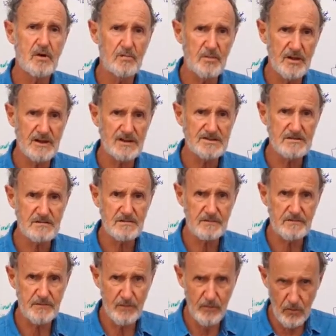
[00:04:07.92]
compilation
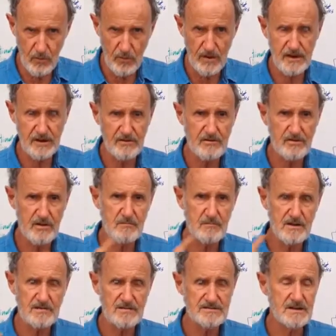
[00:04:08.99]
of the 4
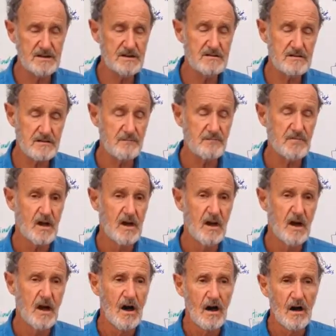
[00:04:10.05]
alkaline minerals. And look,
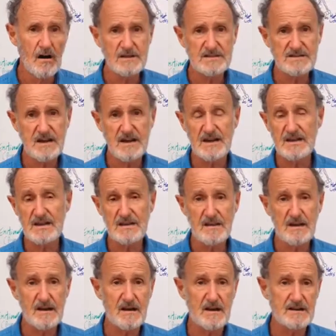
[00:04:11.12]
I take
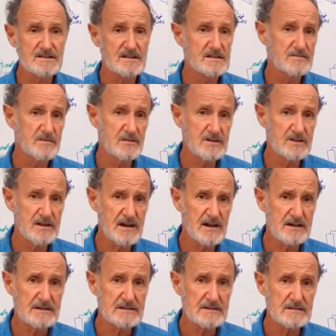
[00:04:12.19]
a teaspoon a
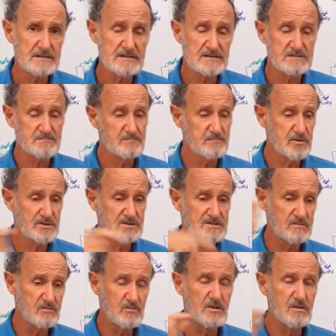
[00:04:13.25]
day, just put
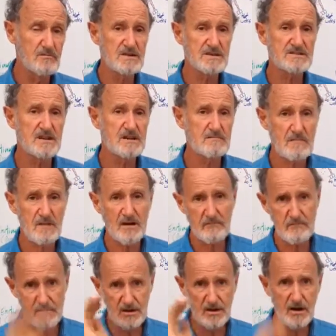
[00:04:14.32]
it in some water, mix it up,
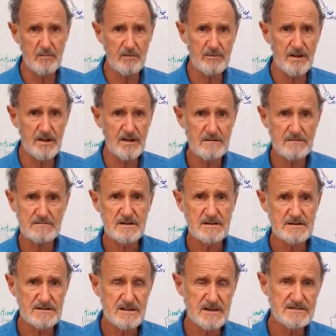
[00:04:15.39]
gulp it down.
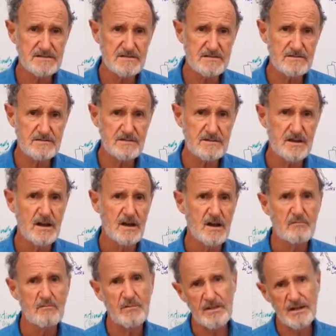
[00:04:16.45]
It doesn't taste too good,
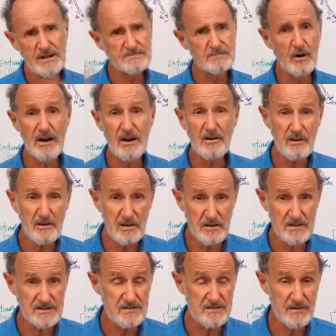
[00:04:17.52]
but that's my
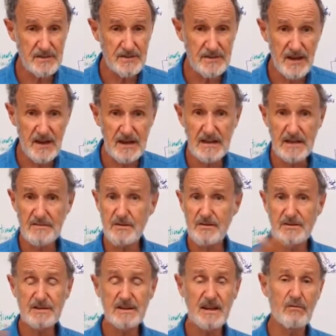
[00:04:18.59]
alkalising for the day.
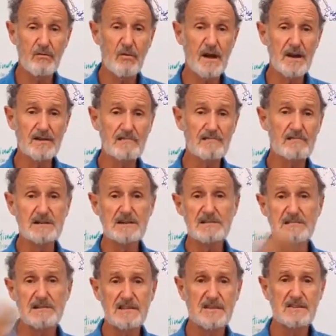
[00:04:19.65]
If I didn't have one
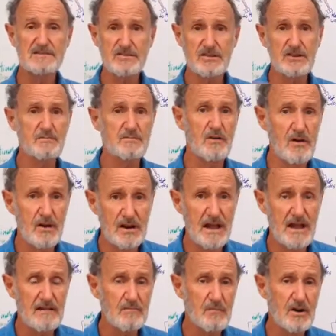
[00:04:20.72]
green or anything else,
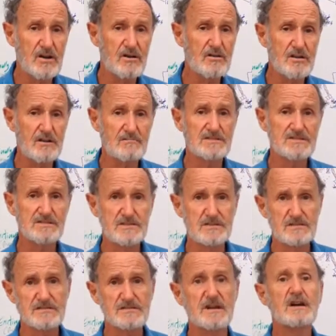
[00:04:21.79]
I'd have my alkaline
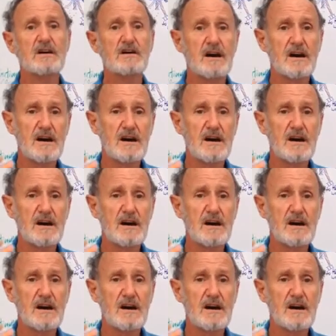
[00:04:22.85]
reserves